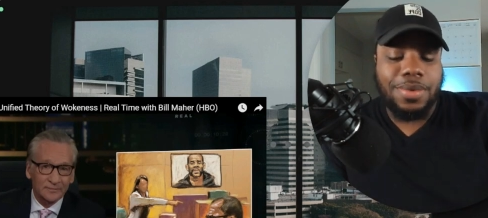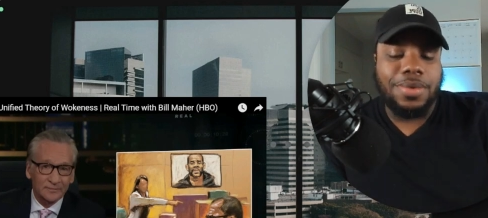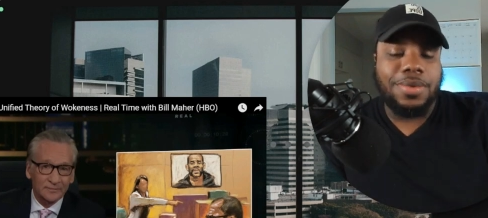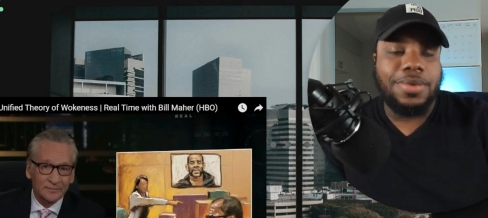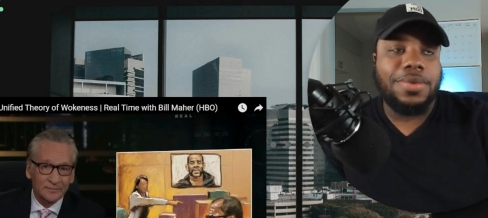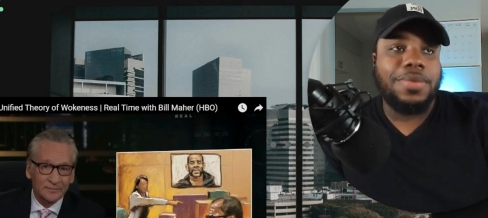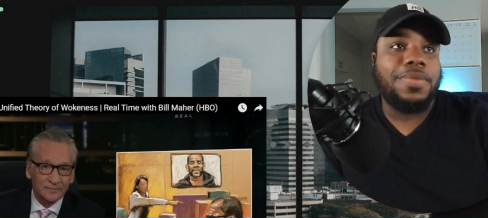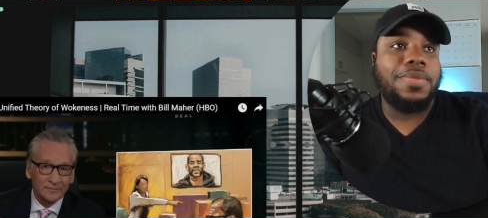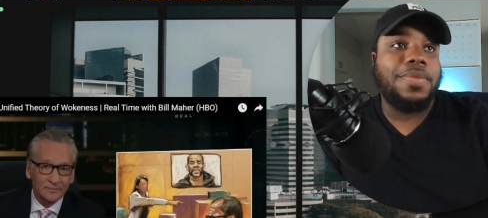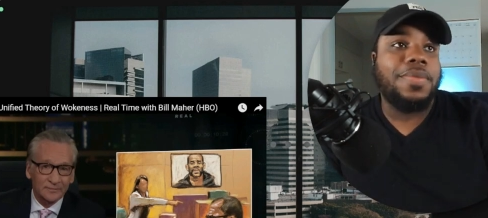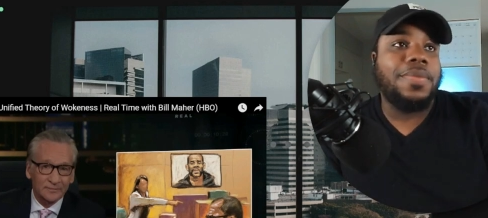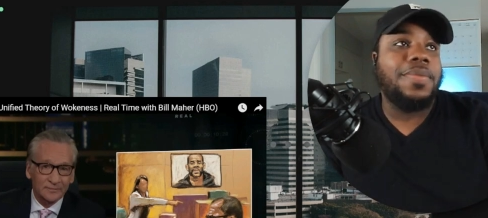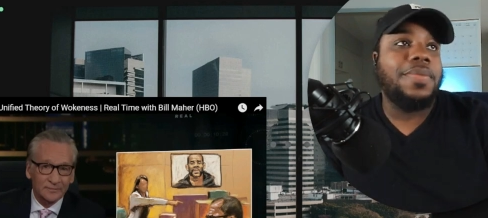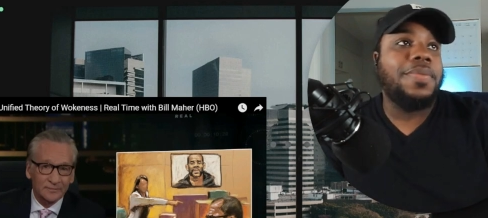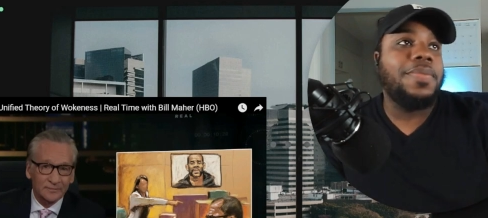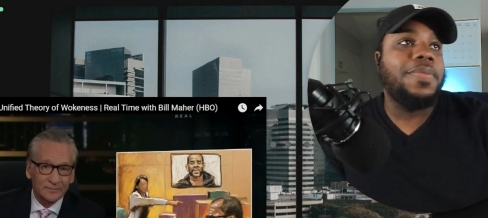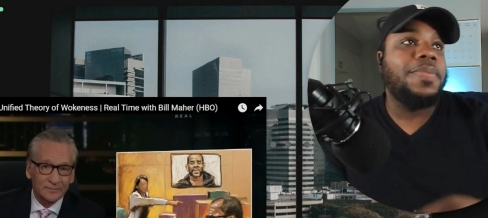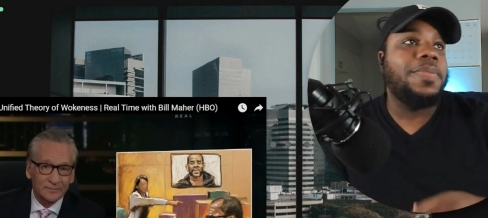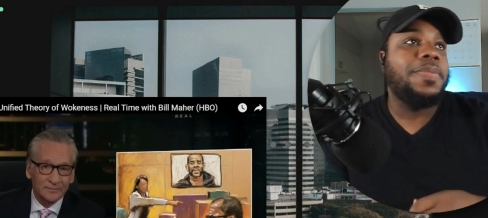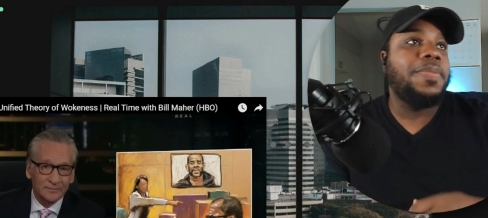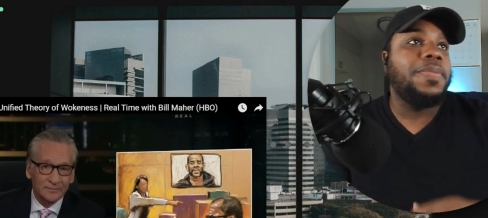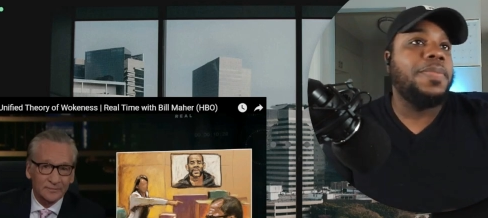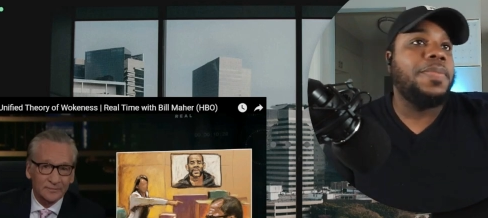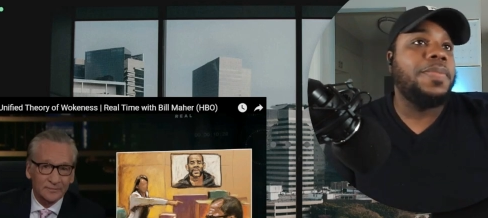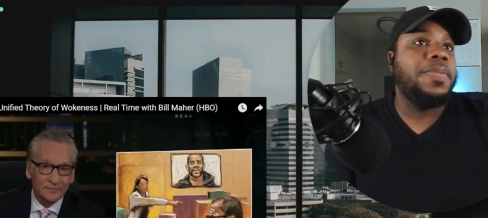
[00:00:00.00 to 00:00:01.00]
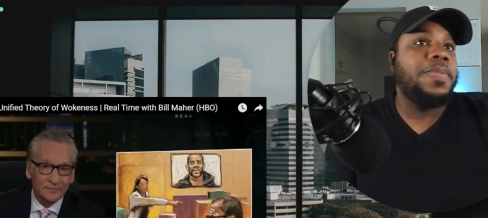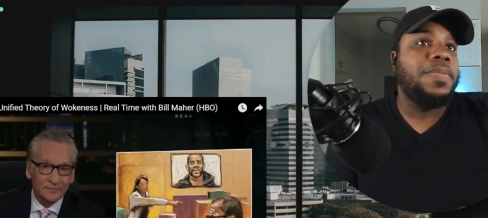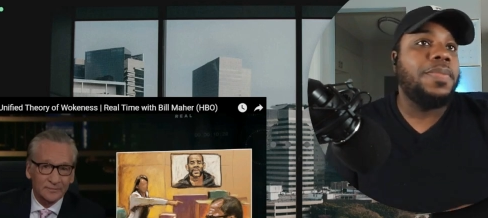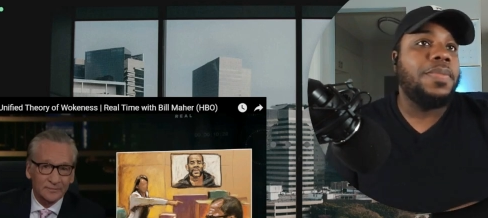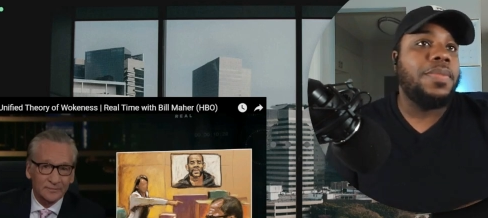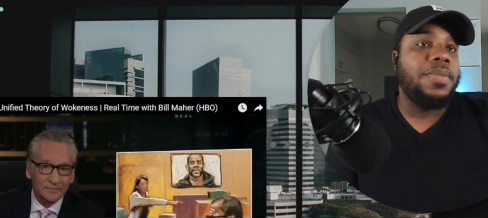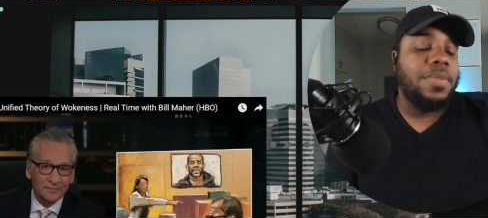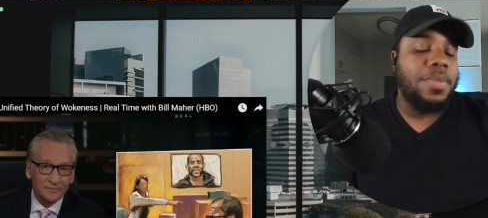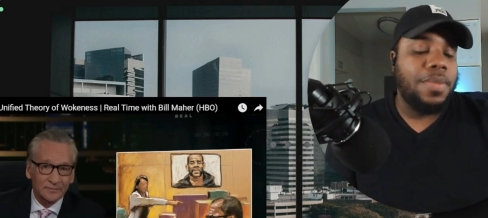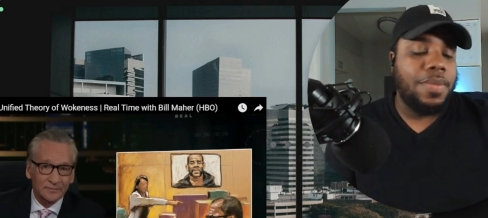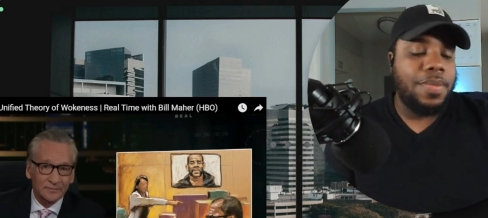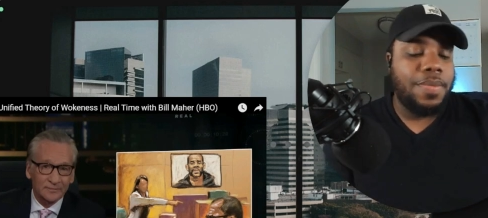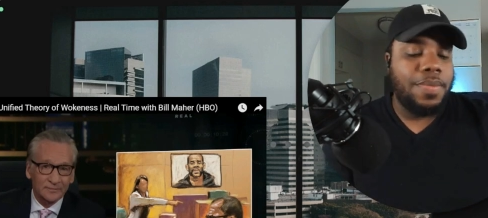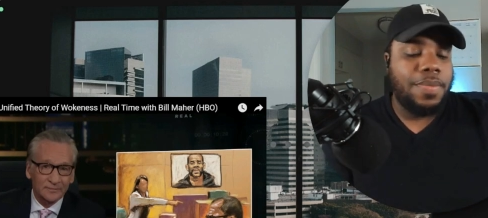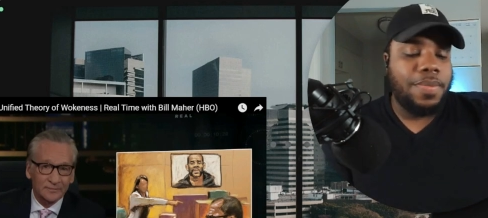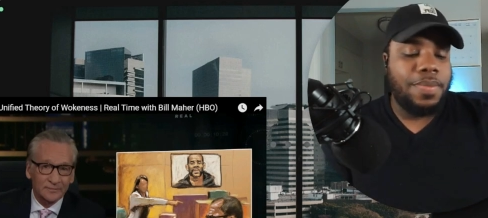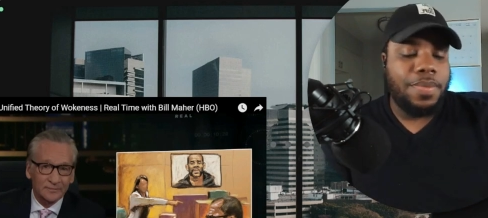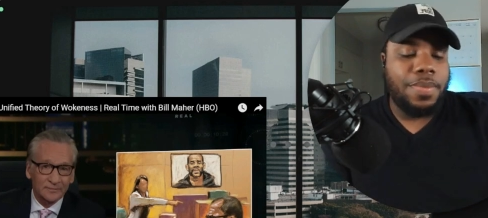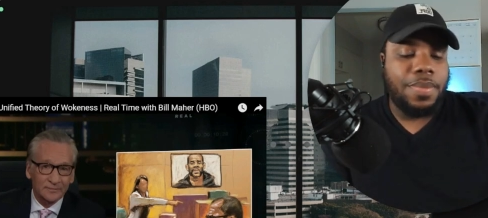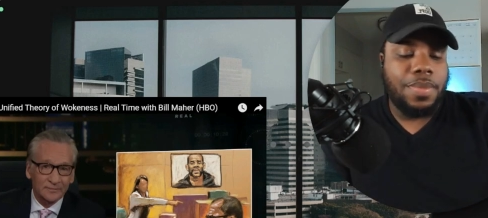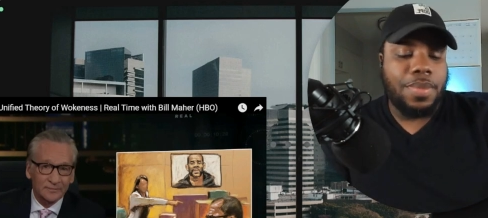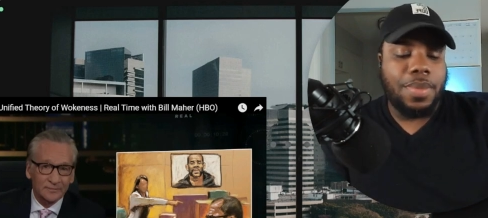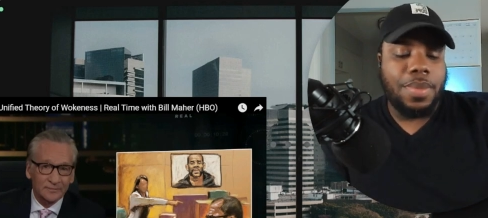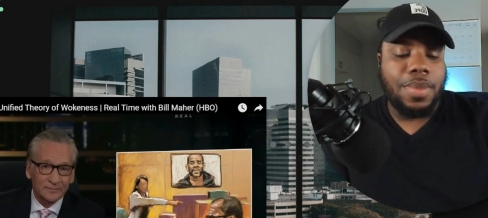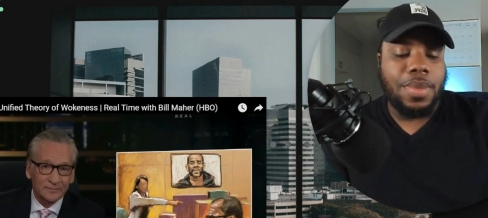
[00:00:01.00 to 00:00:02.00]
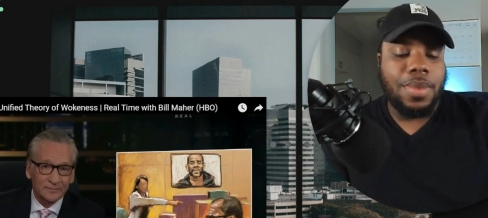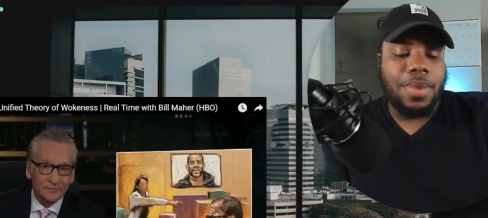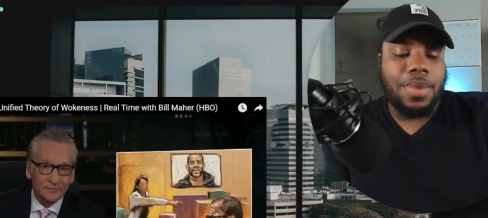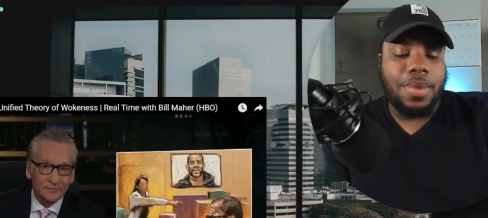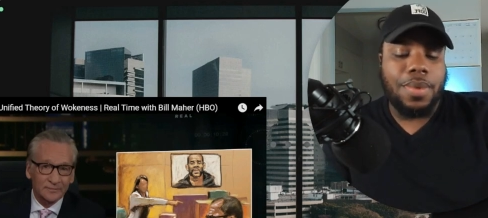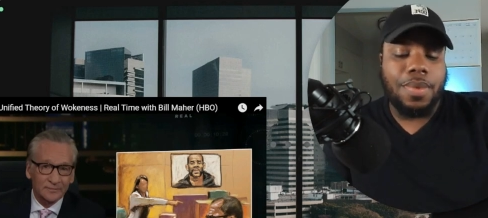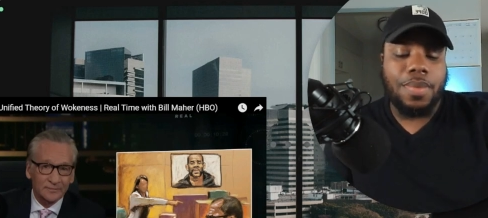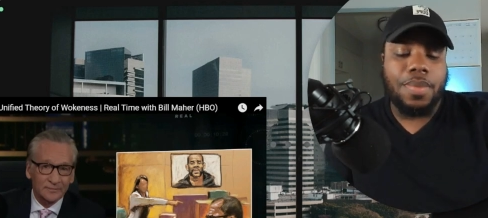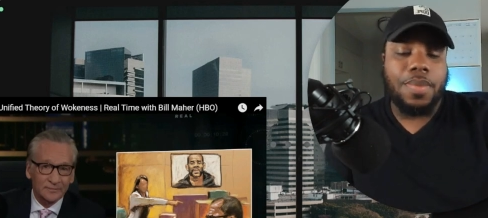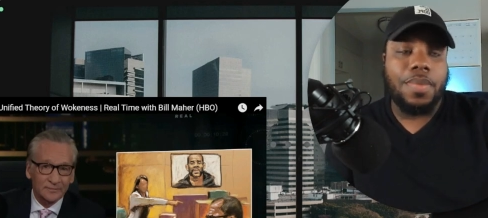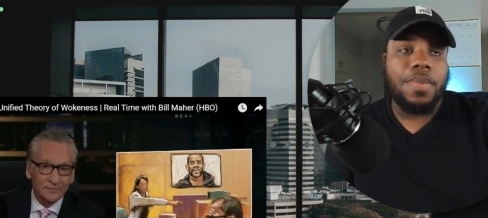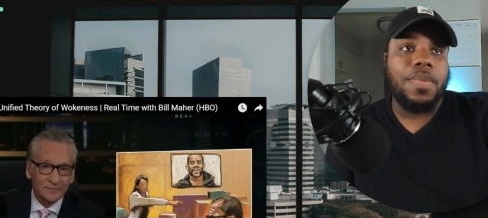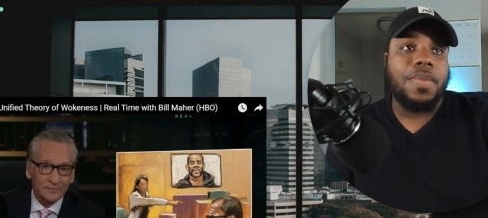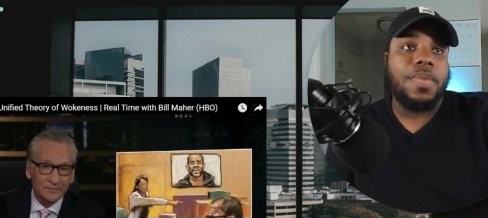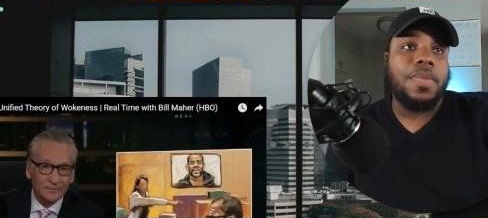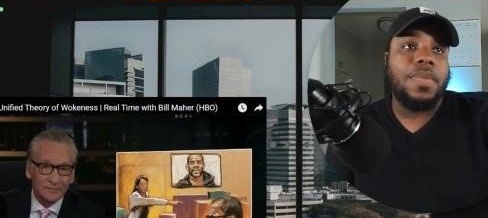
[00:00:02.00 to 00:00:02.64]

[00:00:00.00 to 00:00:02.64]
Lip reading: (no one is talking)